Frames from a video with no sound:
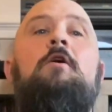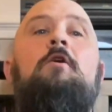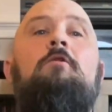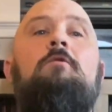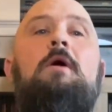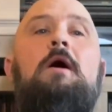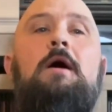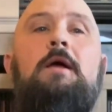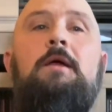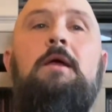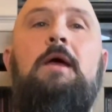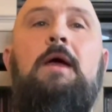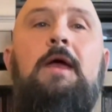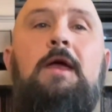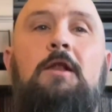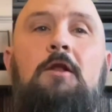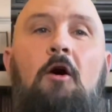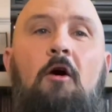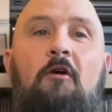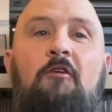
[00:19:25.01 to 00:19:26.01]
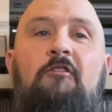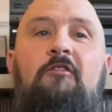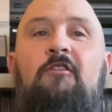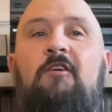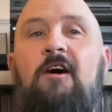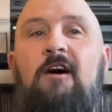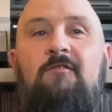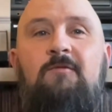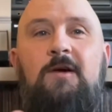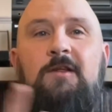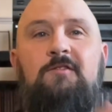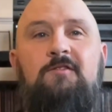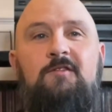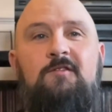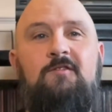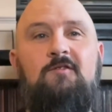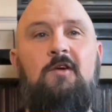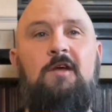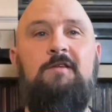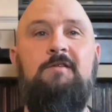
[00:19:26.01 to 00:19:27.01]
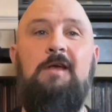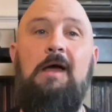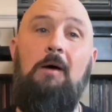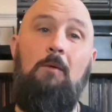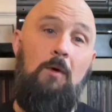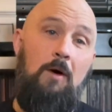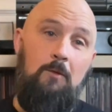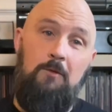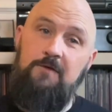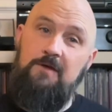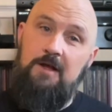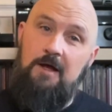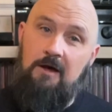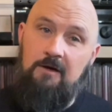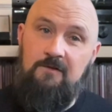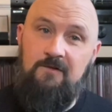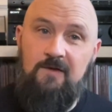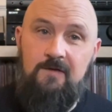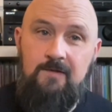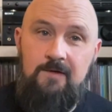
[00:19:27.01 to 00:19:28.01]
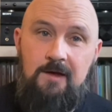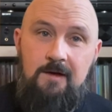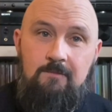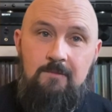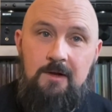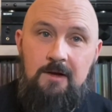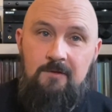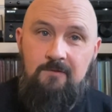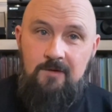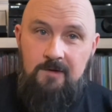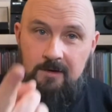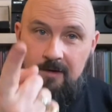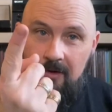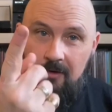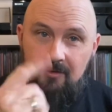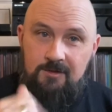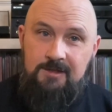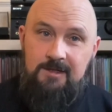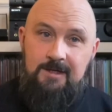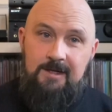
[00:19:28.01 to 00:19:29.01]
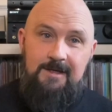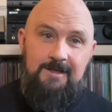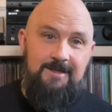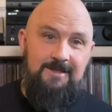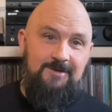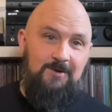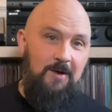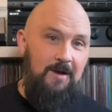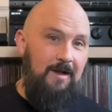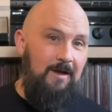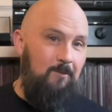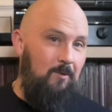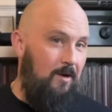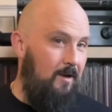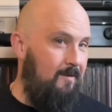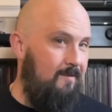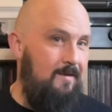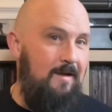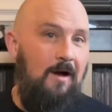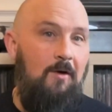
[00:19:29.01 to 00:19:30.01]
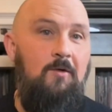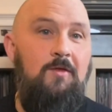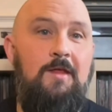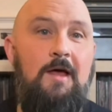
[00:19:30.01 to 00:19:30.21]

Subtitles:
Right, enough. I've managed to stretch out what was a nice 15-minute video to nearly 20 minutes now with